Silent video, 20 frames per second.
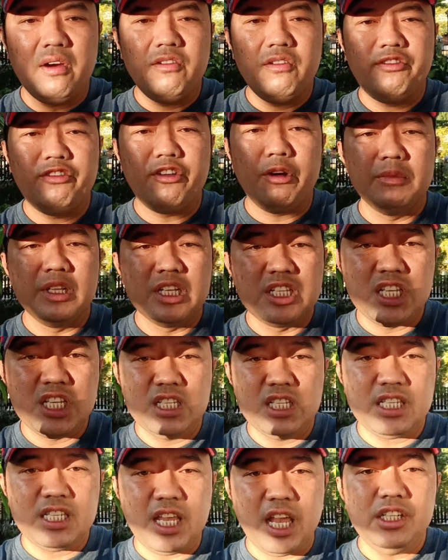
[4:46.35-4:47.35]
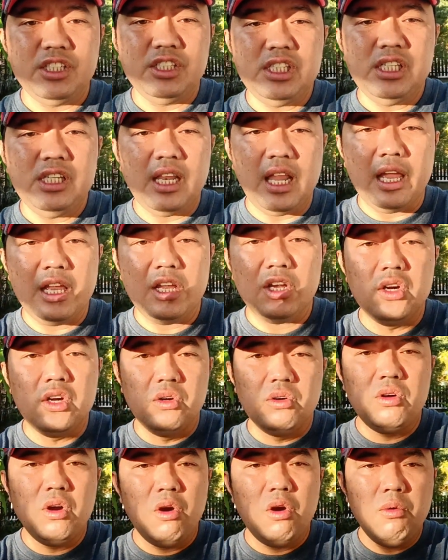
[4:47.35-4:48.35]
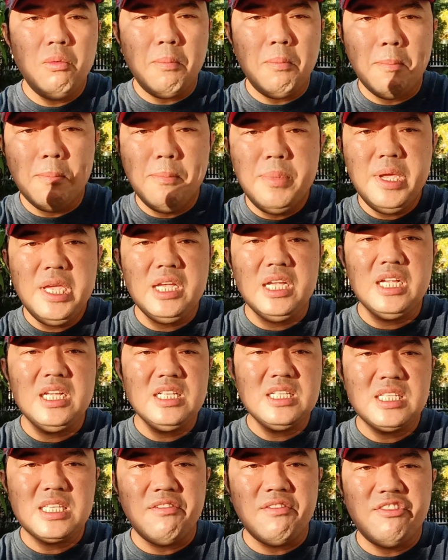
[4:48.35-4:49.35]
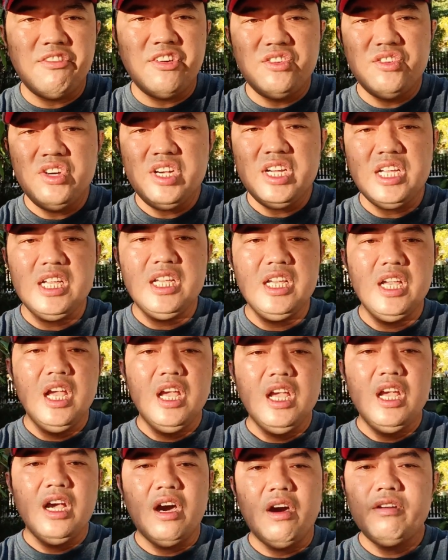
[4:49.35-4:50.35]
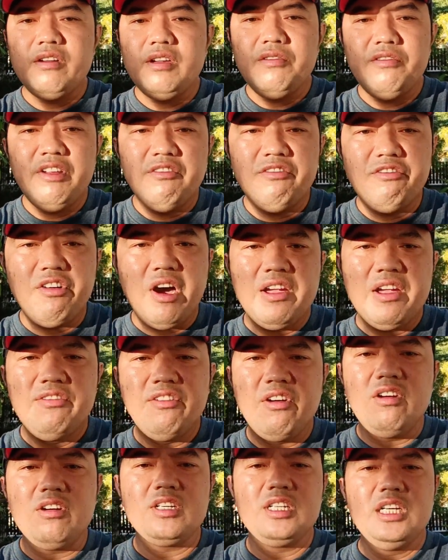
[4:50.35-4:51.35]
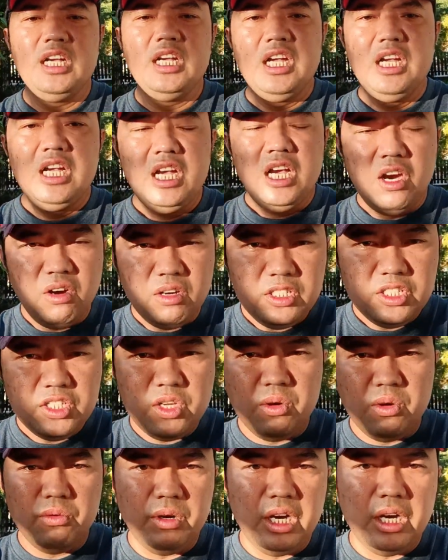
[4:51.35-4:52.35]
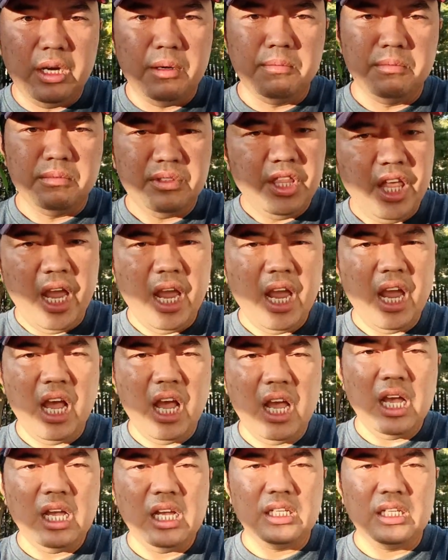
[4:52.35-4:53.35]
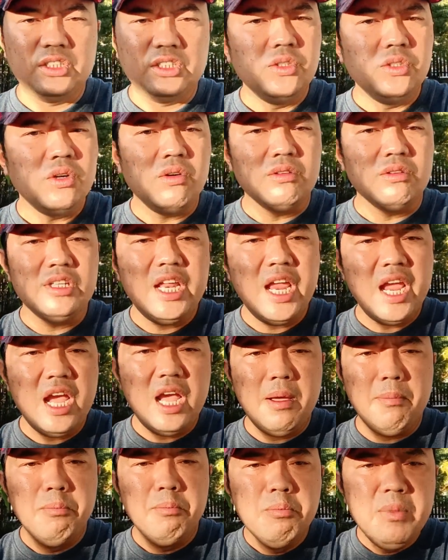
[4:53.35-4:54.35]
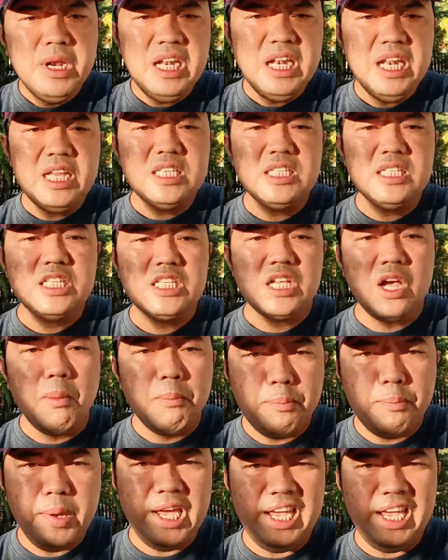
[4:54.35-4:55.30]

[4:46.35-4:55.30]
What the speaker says: from the search engine like Google, Bing, Safari, or even Firefox. Also, there are millions of